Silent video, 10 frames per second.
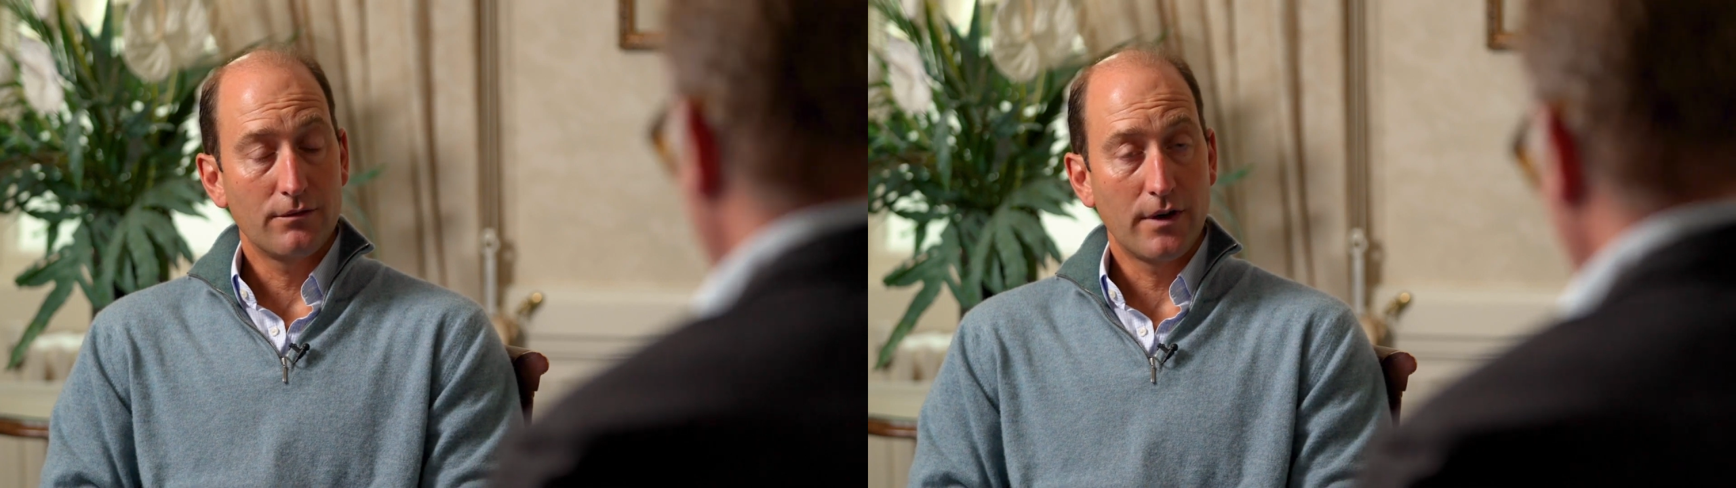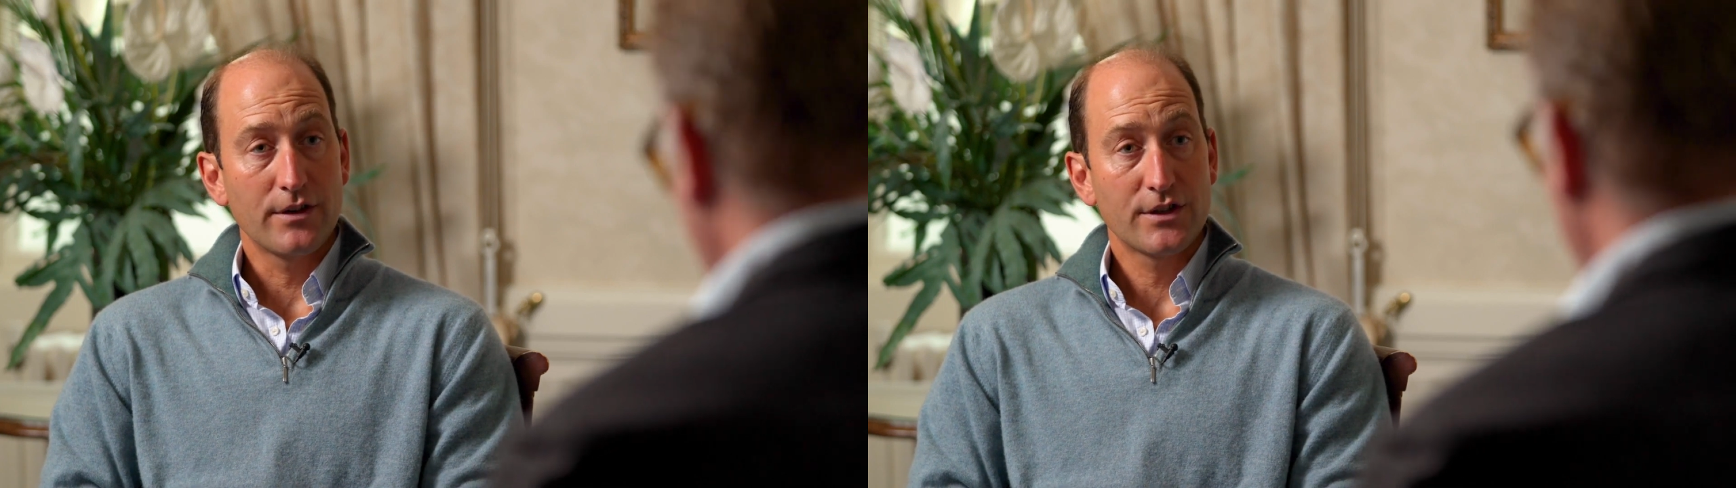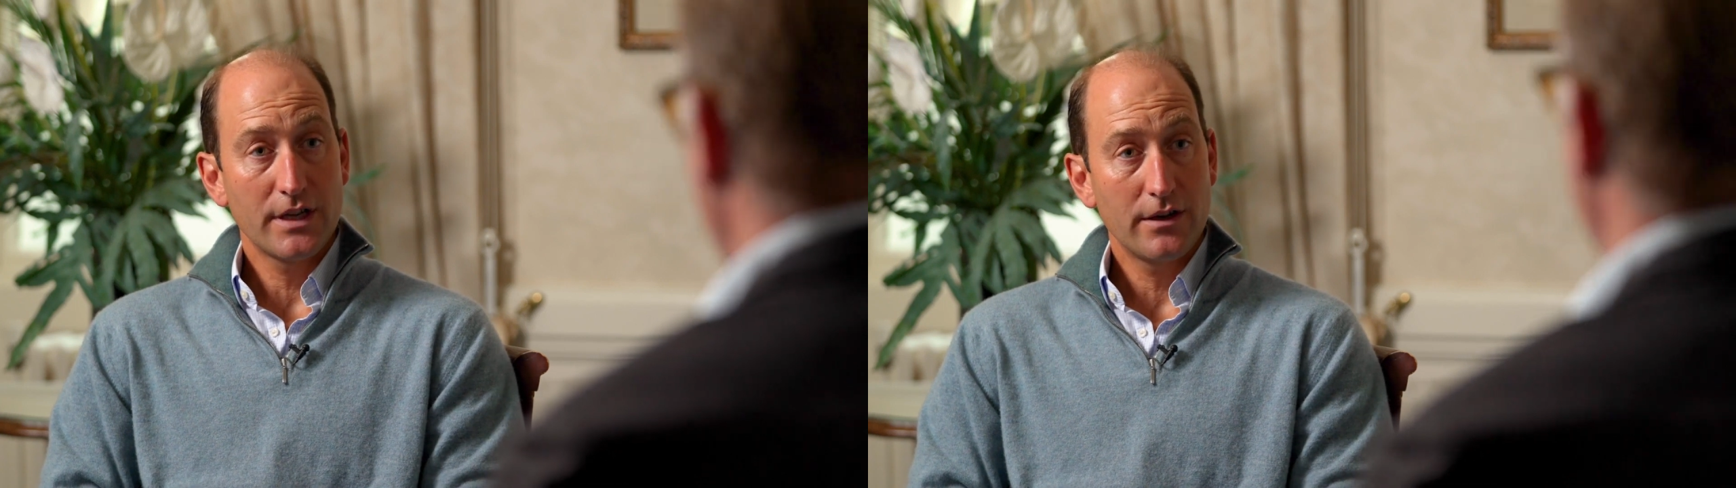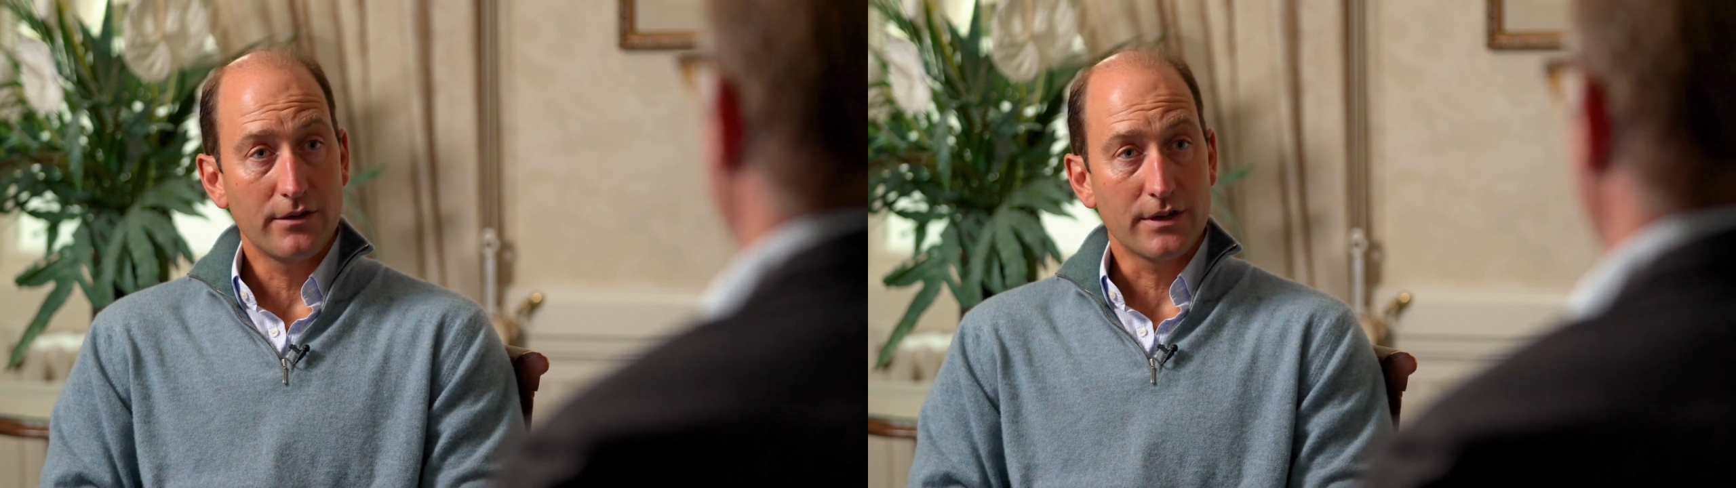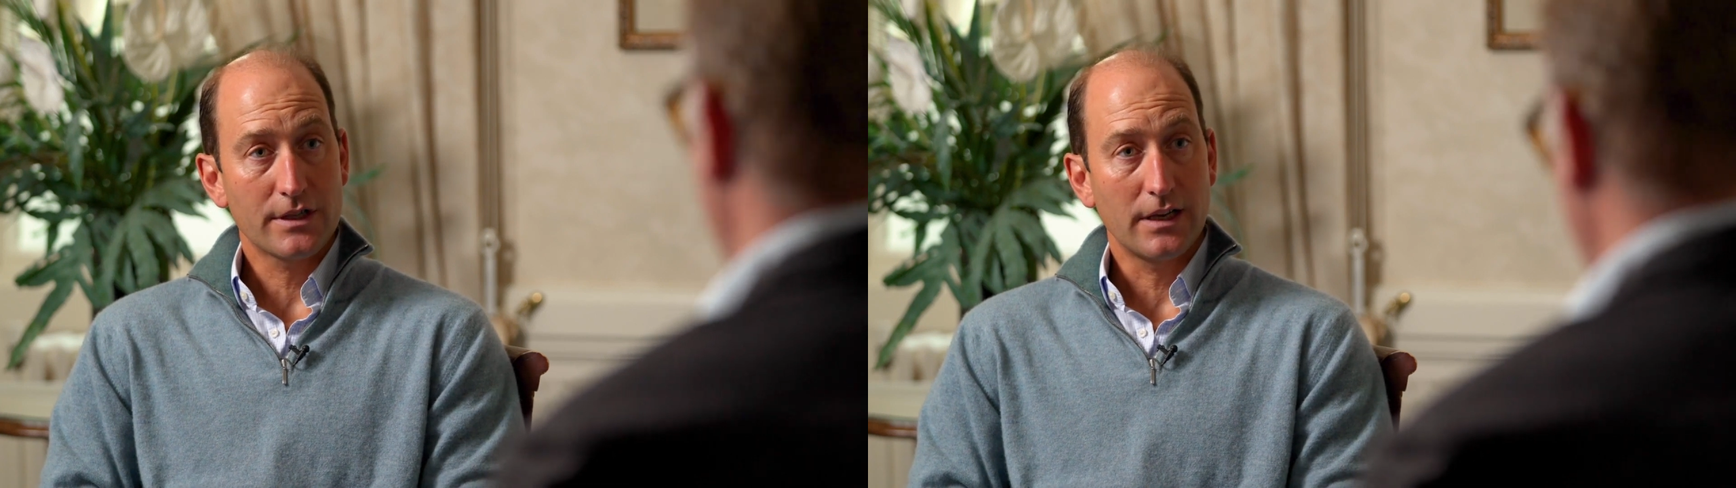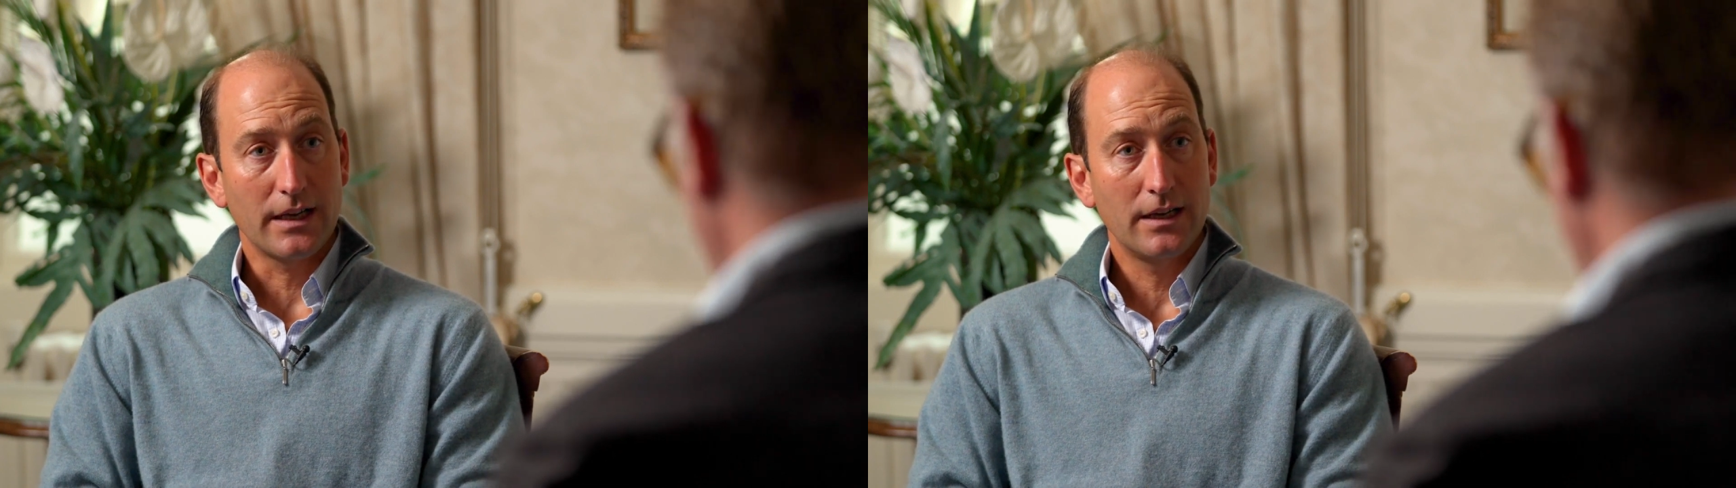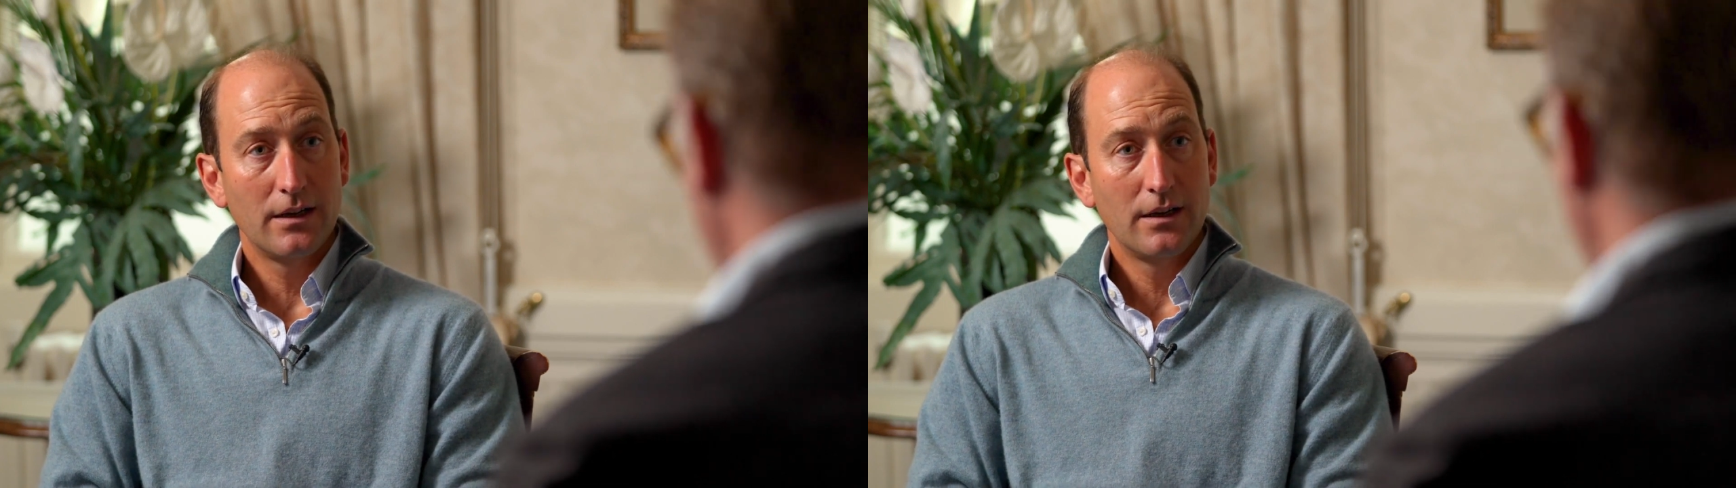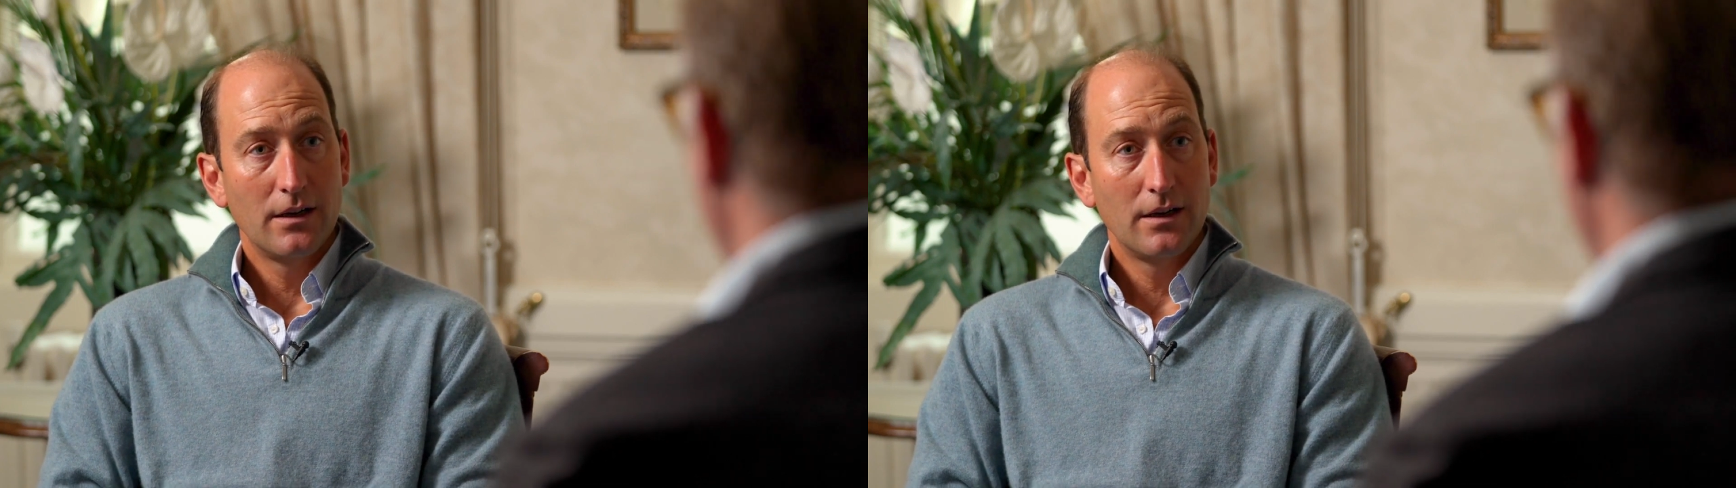very seriously.